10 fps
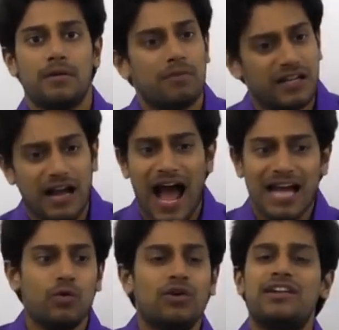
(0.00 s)
But I
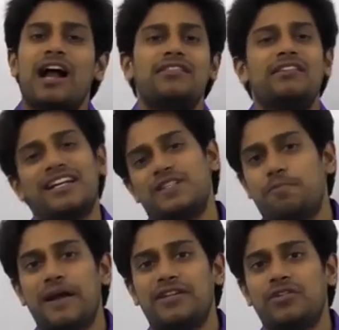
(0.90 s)
would rather
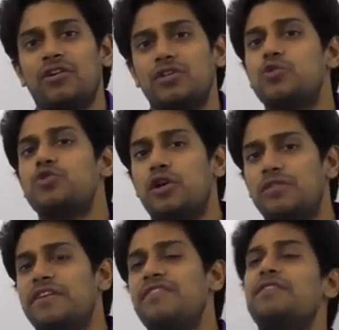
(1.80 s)
expect you all to
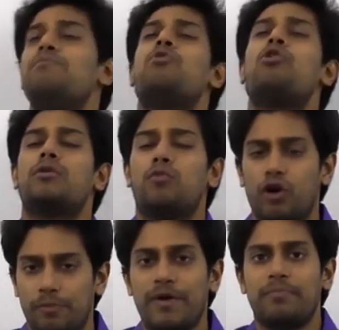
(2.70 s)
solve even more
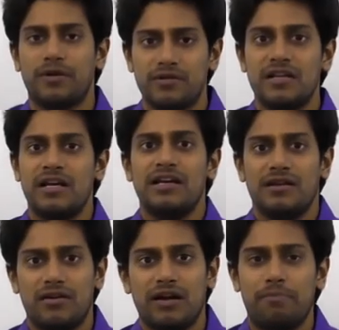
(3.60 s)
board papers.
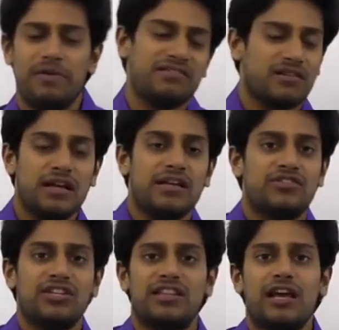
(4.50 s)
Okay, please.
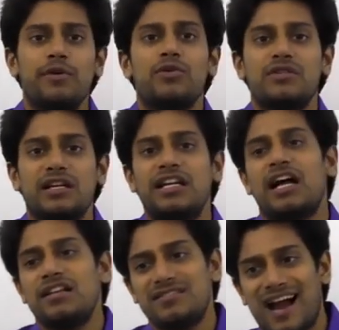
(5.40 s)
Jitne bhi ho sake
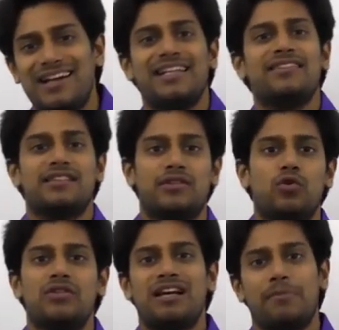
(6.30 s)
na, starting se
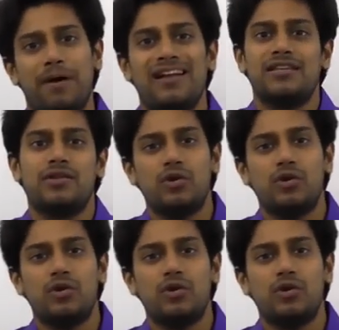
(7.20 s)
2005 ya